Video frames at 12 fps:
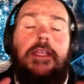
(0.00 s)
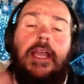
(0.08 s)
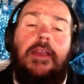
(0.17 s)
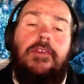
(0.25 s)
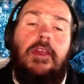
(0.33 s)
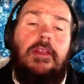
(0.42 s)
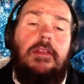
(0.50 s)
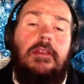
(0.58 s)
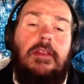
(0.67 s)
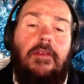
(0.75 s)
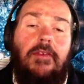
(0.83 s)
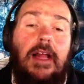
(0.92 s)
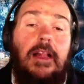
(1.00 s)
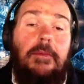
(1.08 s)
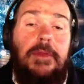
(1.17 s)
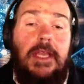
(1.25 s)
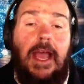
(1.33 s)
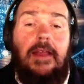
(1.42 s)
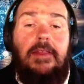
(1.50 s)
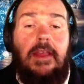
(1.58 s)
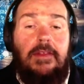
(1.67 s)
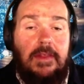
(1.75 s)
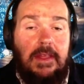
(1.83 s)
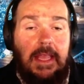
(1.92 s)
hasn't developed yet.
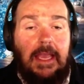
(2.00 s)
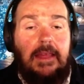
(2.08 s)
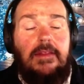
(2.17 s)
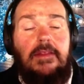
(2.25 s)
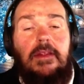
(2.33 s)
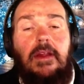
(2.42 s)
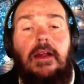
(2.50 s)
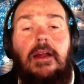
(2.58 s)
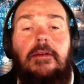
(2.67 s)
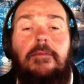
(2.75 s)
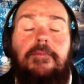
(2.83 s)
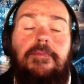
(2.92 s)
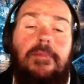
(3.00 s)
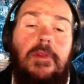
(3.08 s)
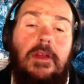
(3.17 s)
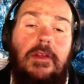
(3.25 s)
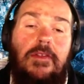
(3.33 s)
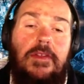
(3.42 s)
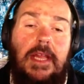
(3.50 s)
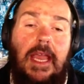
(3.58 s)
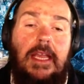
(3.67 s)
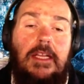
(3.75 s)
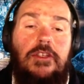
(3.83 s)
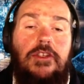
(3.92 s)
That's the next um,
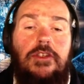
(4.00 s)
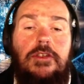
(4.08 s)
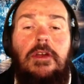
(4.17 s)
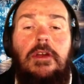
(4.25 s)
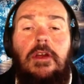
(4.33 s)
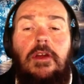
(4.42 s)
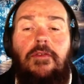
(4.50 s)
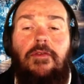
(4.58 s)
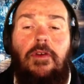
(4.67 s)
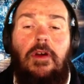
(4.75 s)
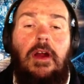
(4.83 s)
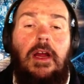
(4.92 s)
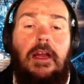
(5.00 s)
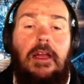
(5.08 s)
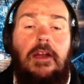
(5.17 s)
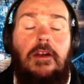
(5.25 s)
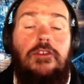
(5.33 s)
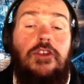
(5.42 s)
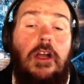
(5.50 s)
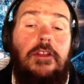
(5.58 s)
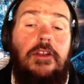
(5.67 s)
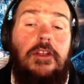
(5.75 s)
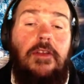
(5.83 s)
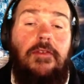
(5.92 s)
stage for uh, in our
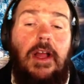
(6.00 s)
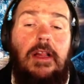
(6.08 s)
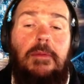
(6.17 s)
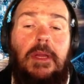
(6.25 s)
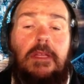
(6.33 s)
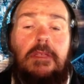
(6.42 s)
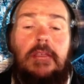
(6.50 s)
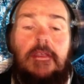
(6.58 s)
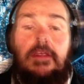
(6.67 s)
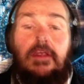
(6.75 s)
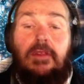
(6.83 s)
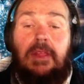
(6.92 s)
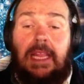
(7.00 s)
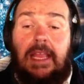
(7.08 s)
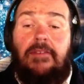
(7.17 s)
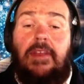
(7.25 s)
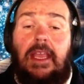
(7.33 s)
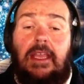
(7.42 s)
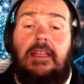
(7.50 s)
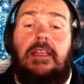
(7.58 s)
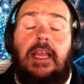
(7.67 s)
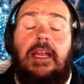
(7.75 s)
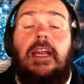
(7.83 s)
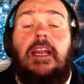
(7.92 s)
childhood development. Living
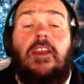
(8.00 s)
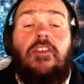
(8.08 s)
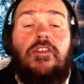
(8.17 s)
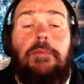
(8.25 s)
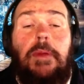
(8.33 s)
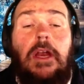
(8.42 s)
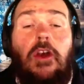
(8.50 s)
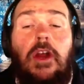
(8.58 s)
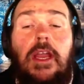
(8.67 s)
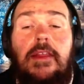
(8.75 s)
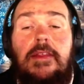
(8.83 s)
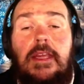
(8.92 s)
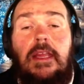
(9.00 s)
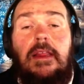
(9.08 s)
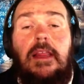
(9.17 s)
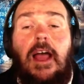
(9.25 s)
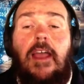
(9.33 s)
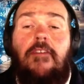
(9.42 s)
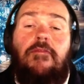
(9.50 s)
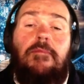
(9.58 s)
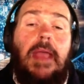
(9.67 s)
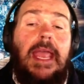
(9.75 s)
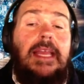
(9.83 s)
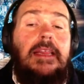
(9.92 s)
and in experiencing life
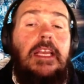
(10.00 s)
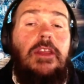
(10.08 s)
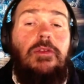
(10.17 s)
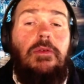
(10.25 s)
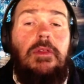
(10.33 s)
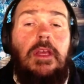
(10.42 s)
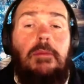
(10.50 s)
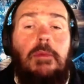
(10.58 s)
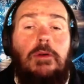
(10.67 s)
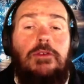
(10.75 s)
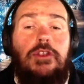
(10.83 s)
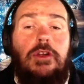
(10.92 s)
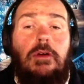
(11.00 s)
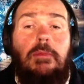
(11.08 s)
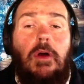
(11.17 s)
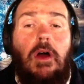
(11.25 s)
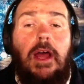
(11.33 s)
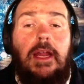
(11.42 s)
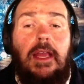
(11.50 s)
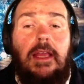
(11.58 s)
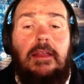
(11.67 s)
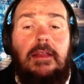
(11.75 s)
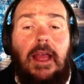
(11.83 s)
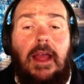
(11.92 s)
mainly through the emotional body
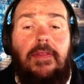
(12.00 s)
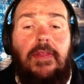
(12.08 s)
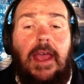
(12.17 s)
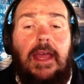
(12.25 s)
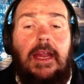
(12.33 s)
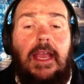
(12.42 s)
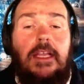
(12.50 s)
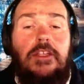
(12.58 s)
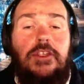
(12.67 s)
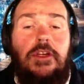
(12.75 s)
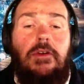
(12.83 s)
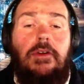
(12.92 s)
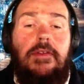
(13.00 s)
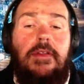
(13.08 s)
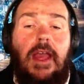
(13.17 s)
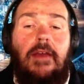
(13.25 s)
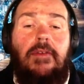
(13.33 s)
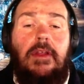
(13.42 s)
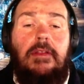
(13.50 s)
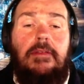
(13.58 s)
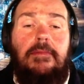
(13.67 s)
at that age, zero to seven.